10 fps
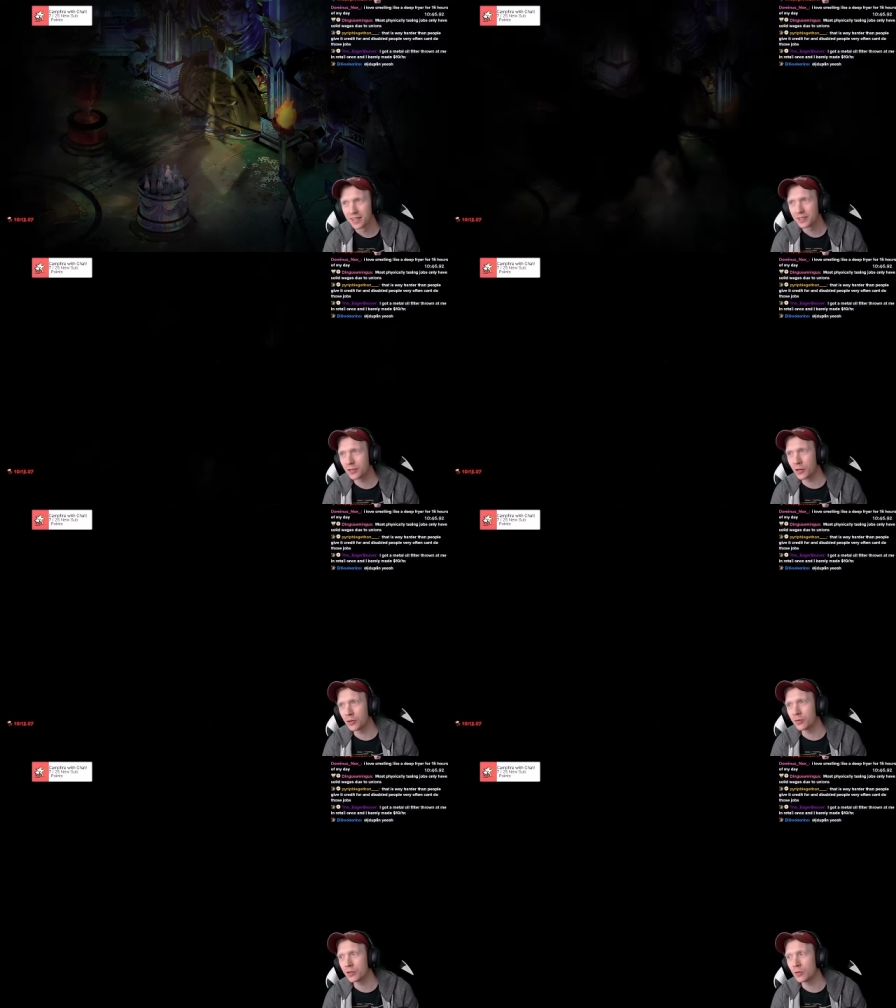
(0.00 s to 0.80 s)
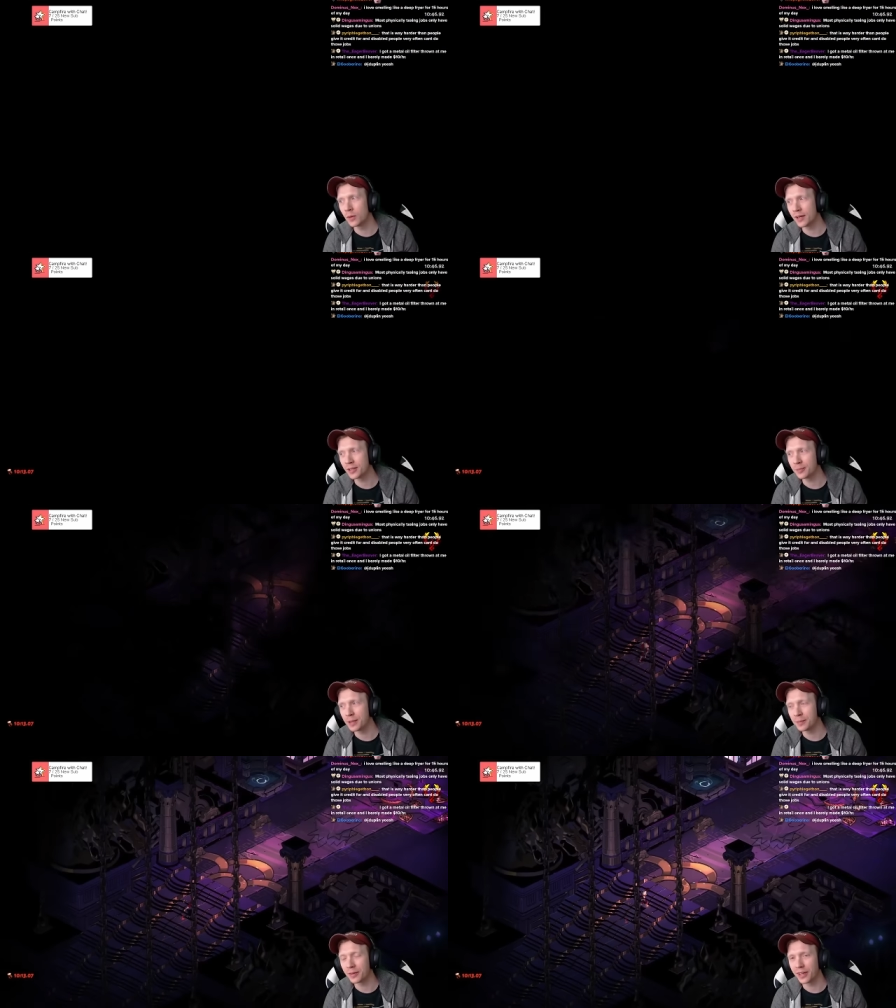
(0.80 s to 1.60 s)
So you want the
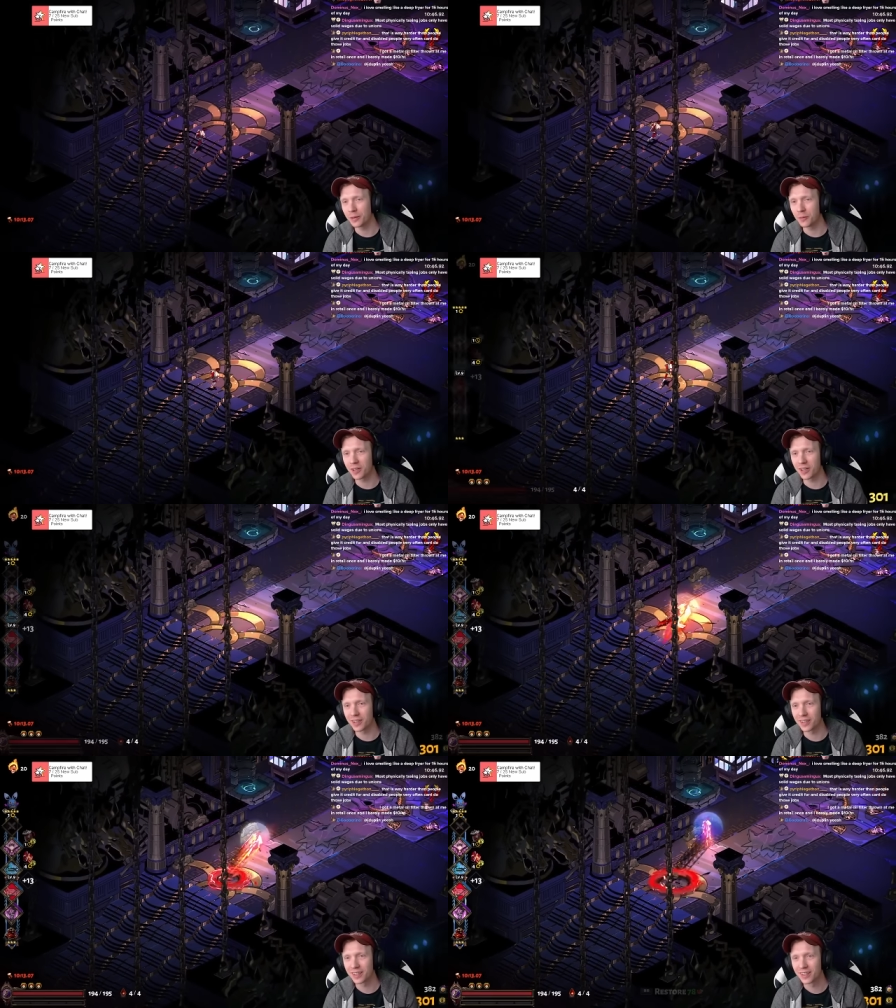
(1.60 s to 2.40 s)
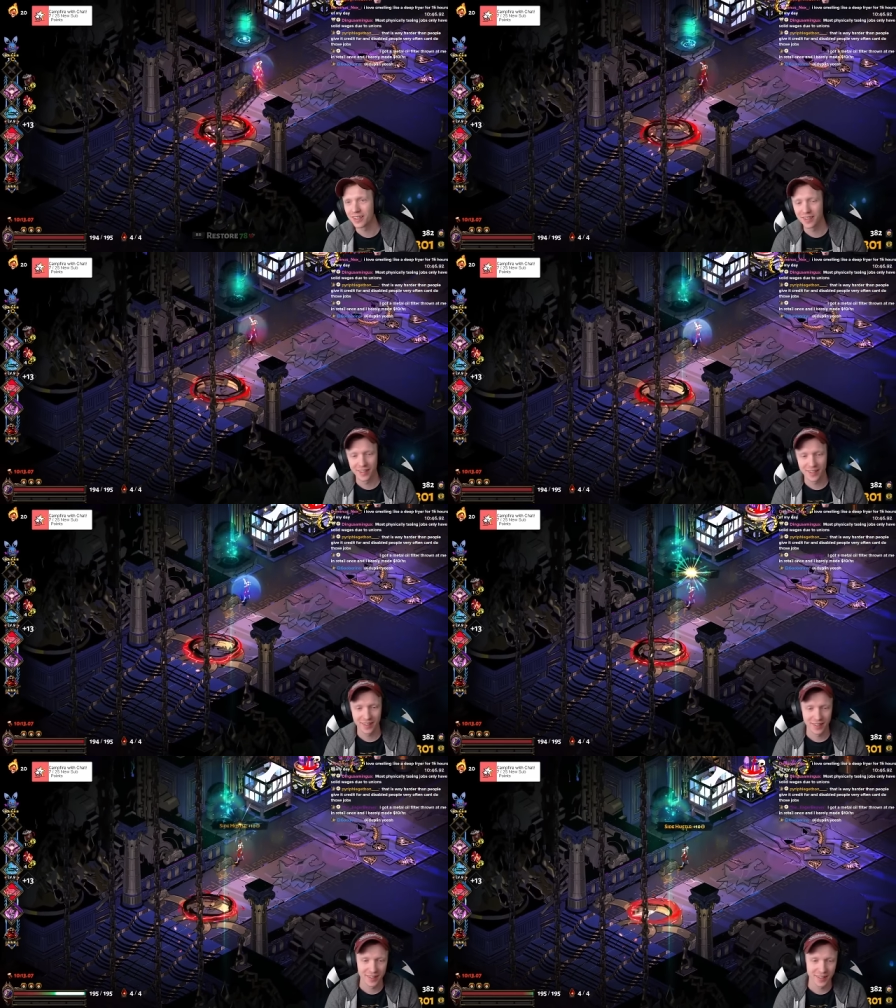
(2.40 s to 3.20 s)
people that work
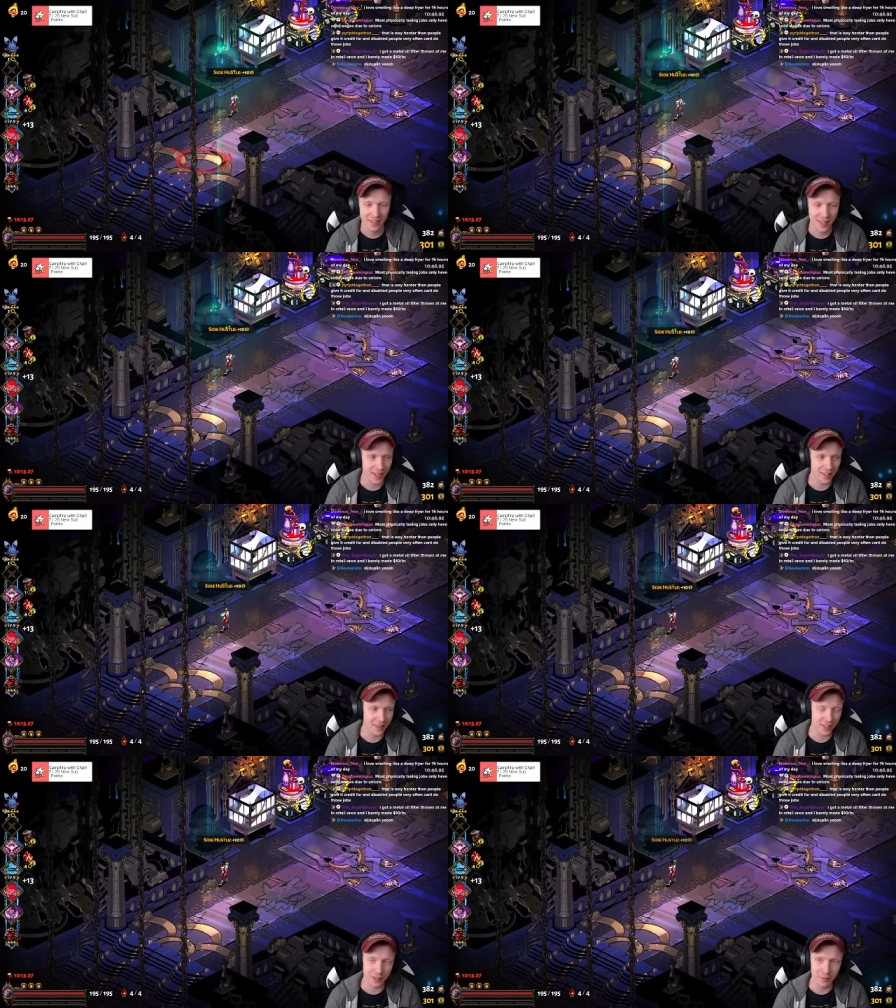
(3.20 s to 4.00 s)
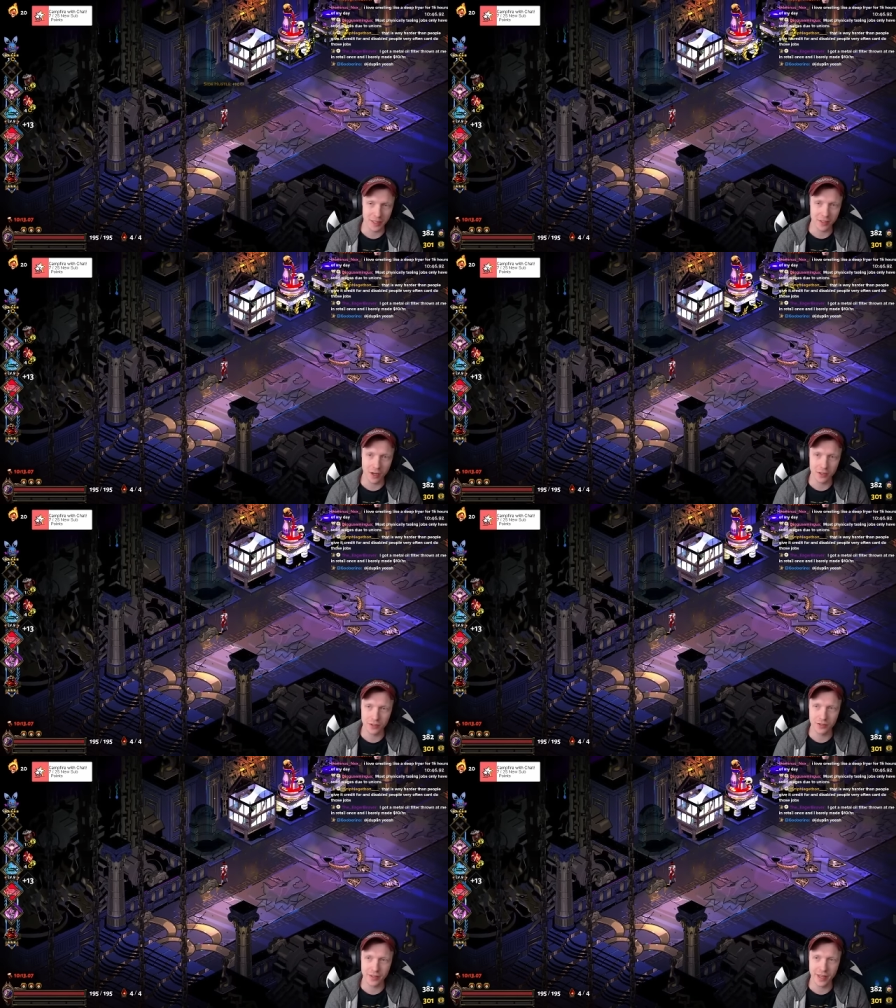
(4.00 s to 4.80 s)
at like the
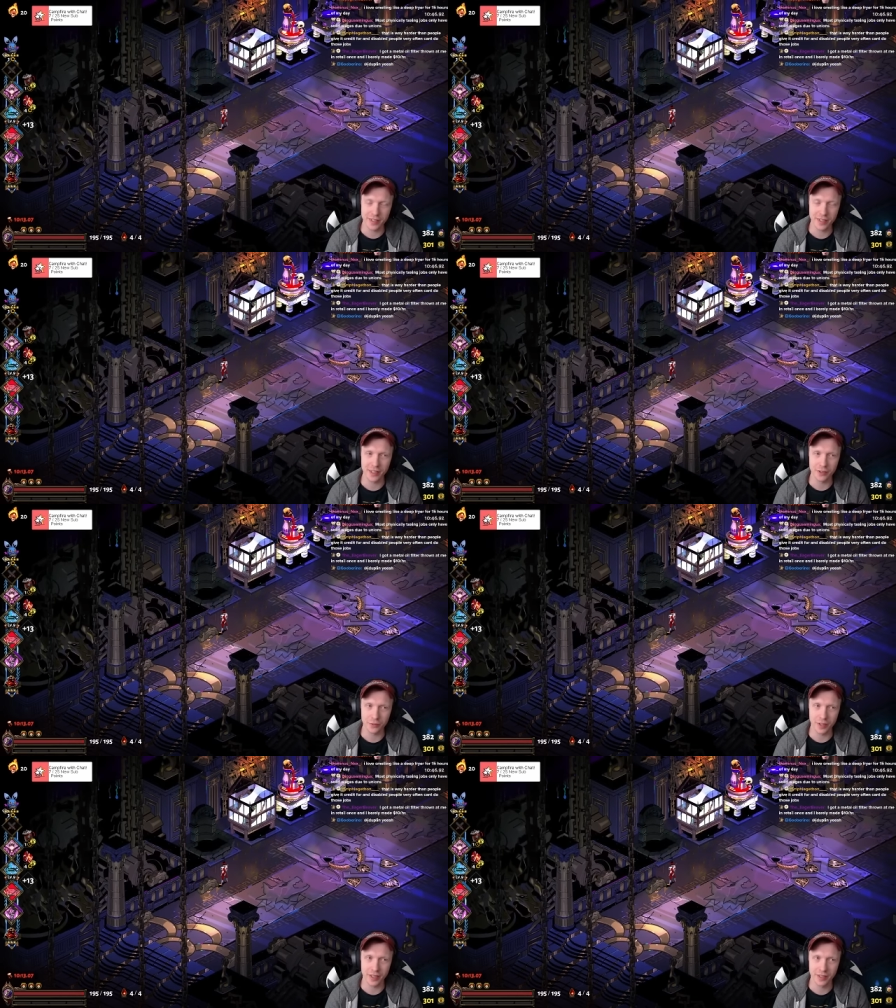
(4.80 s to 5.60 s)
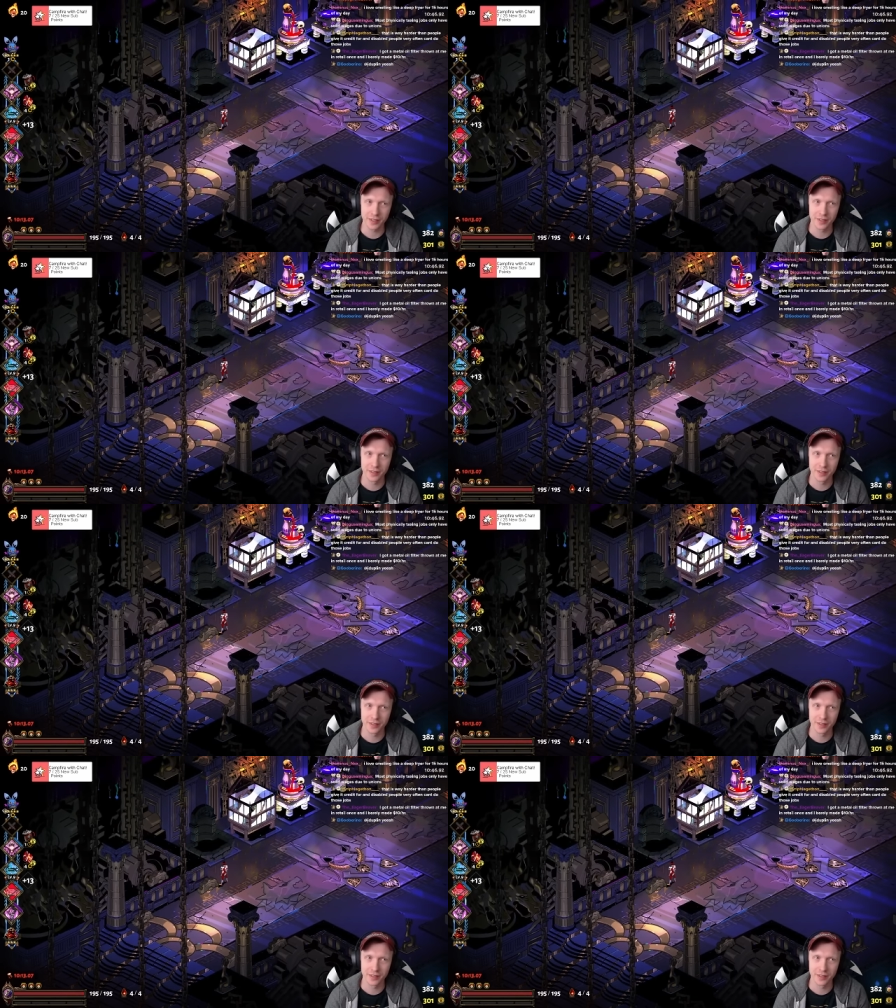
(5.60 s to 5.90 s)
McDonald's in that town, right?